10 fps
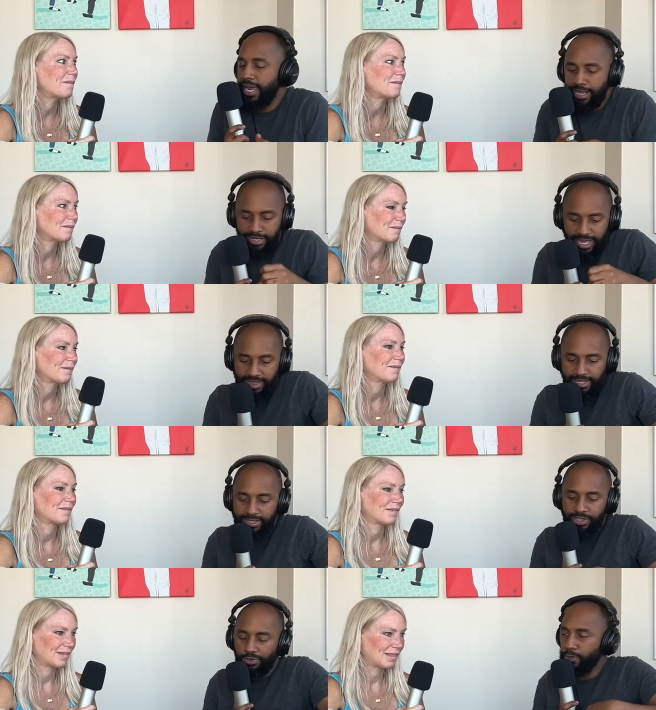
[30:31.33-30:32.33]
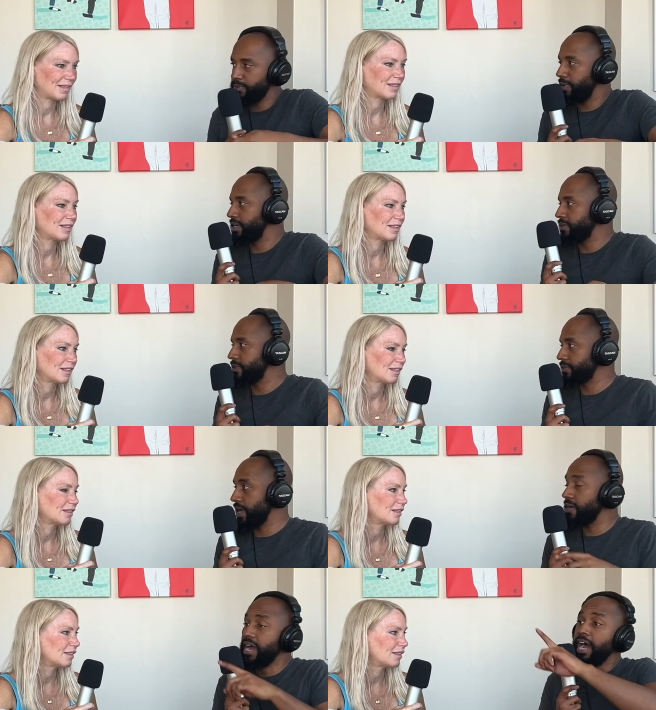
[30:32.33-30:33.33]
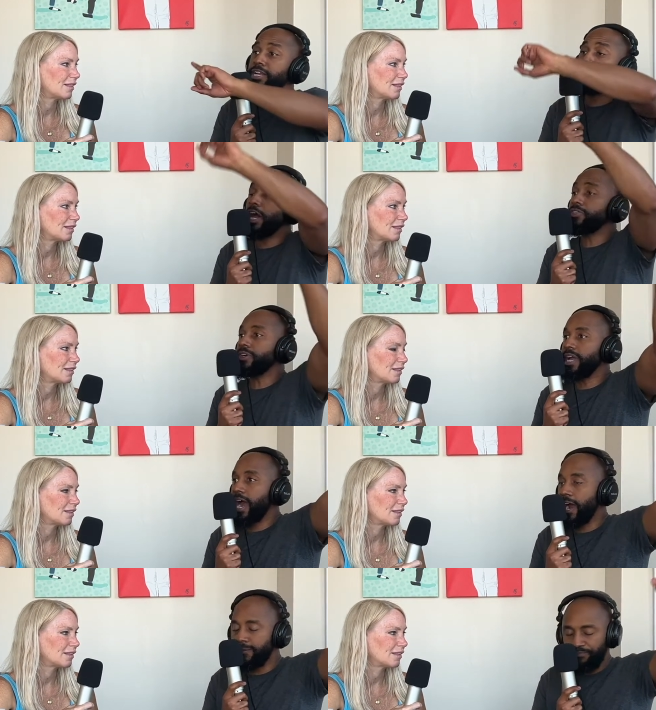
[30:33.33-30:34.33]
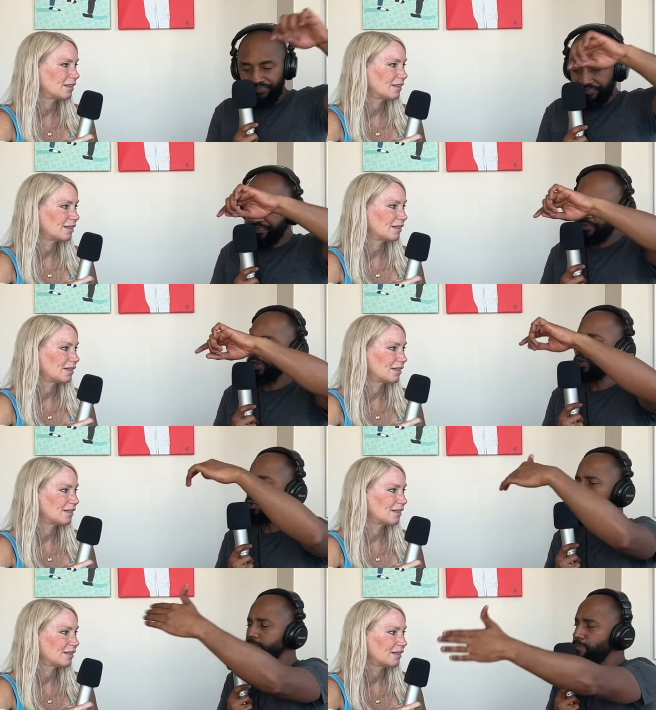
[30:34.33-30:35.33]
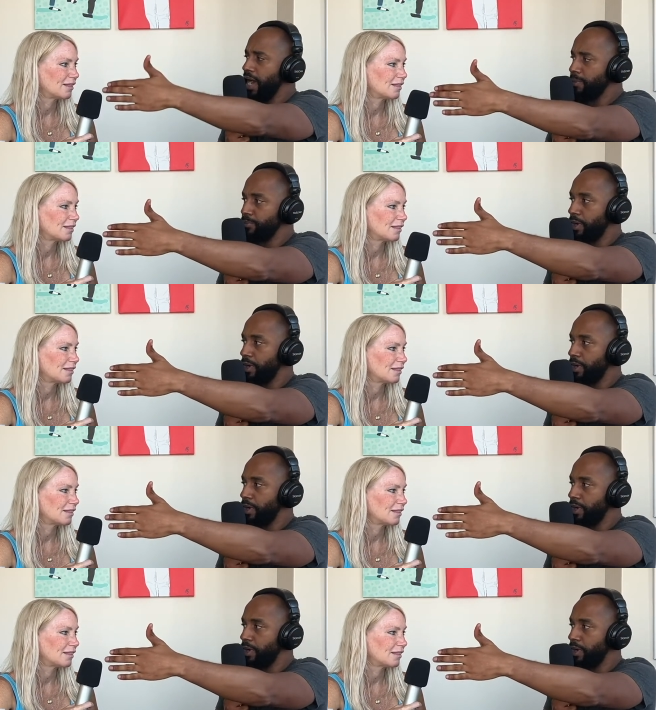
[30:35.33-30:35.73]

Speaker 1: and then he throws money on the ground. Another guy, who's a mob